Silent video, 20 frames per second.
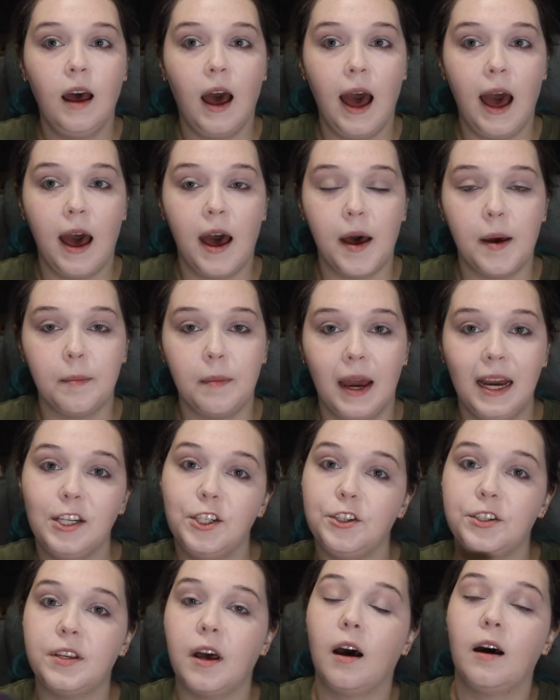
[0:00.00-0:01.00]

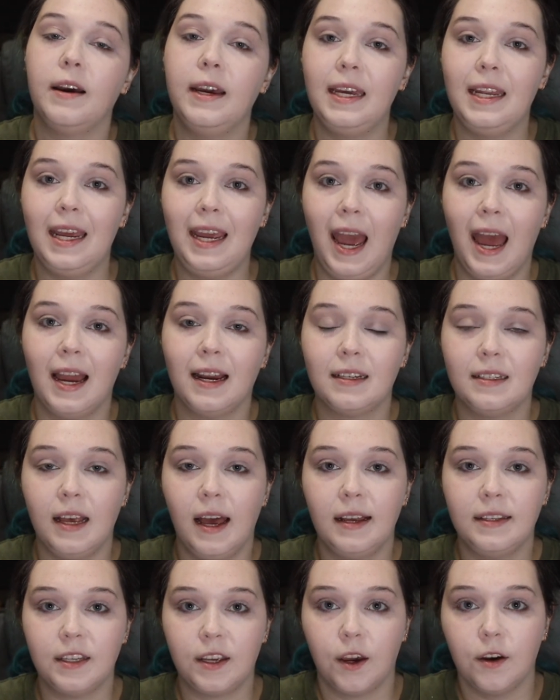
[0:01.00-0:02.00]
As you saw, any
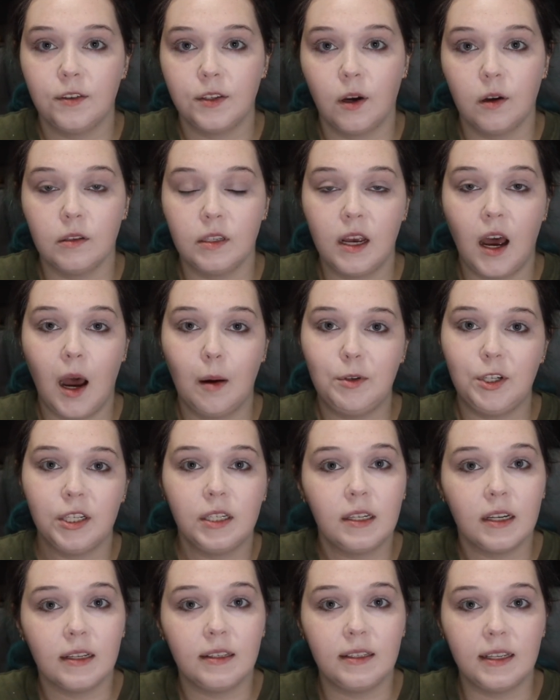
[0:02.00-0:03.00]
excess goes on top
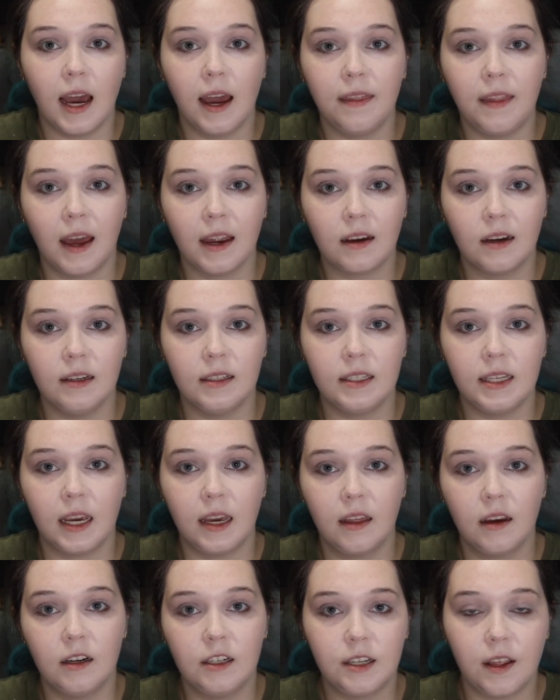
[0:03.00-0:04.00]
just to set that
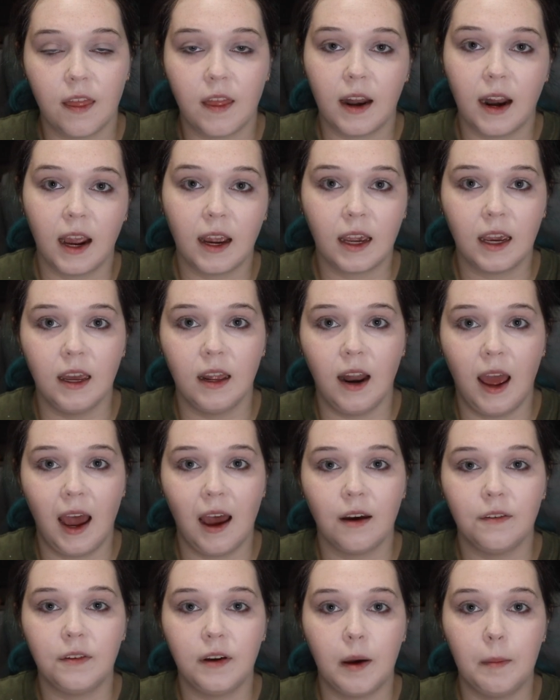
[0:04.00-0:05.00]
concealer so that I can
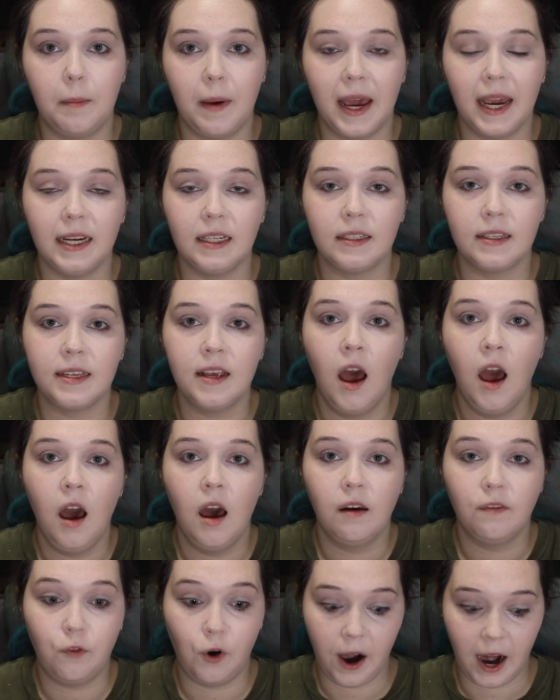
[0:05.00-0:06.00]
have a base
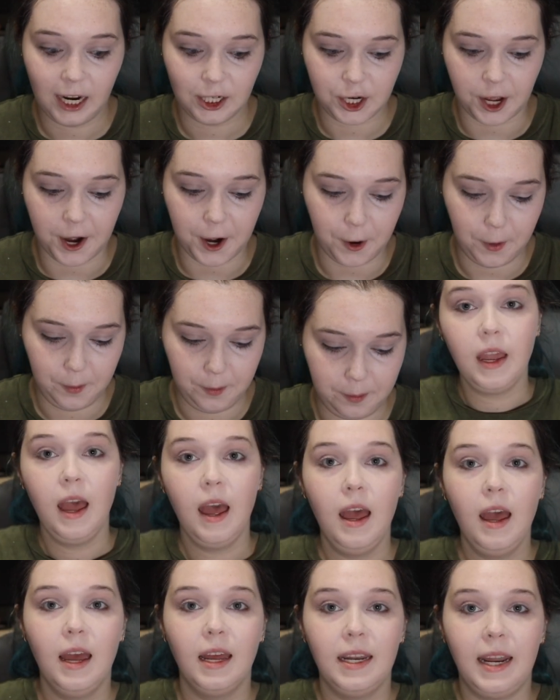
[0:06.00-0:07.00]
for eyeshadow.
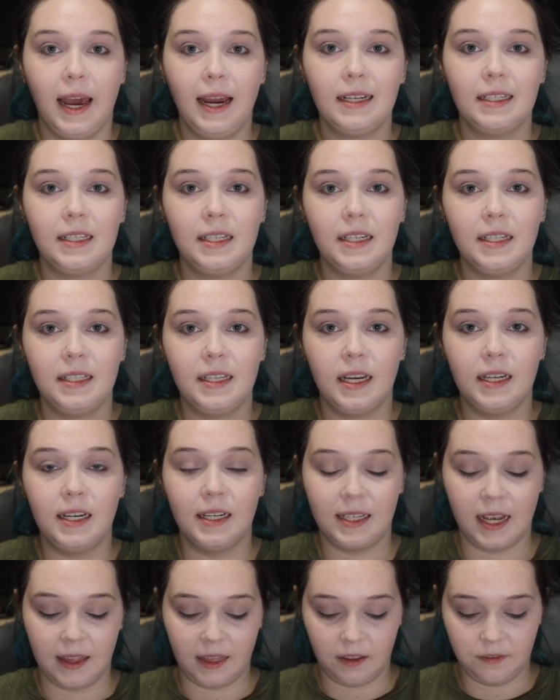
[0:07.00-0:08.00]
Next,
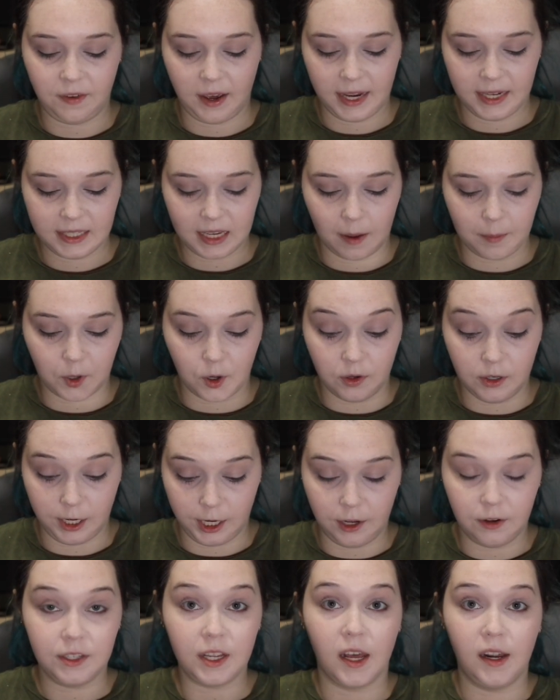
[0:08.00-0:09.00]
to set the face, I'm going to
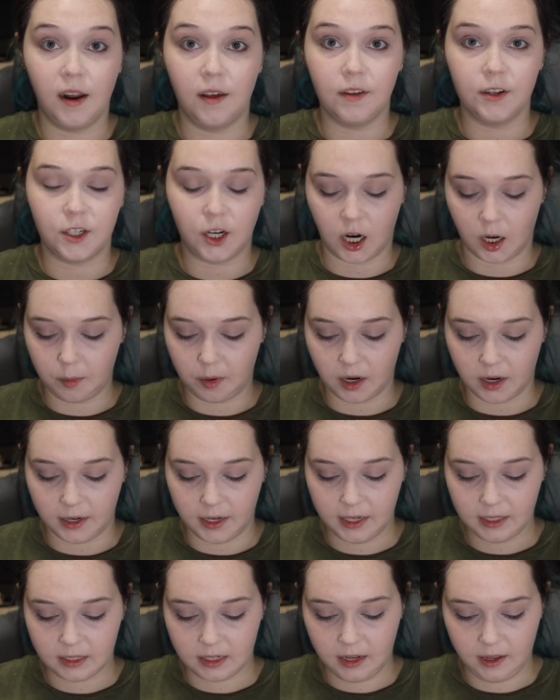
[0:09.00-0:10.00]
use another Tarte
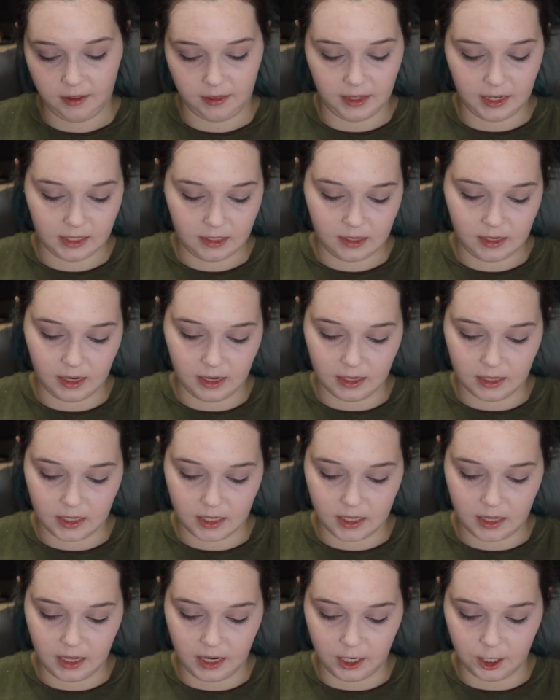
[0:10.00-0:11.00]
product. This
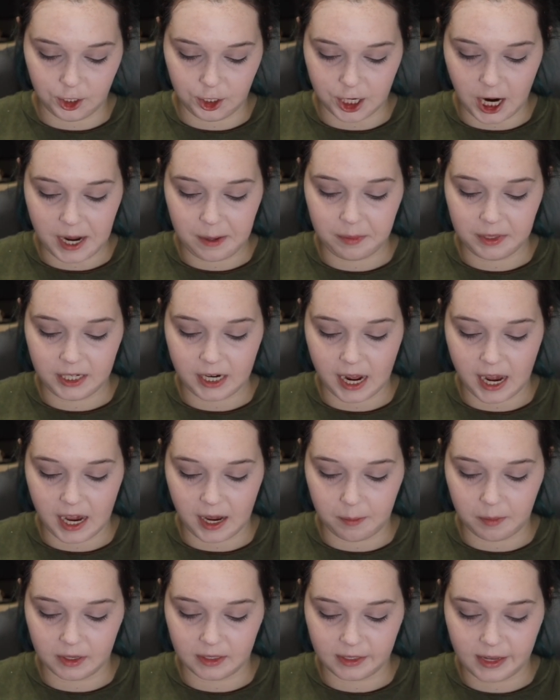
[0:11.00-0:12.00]
is the Shape
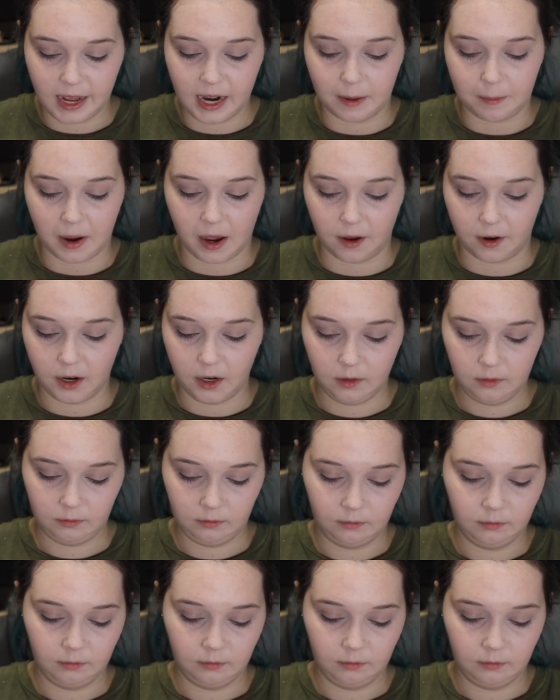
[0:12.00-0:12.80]
Tape Setting Powder.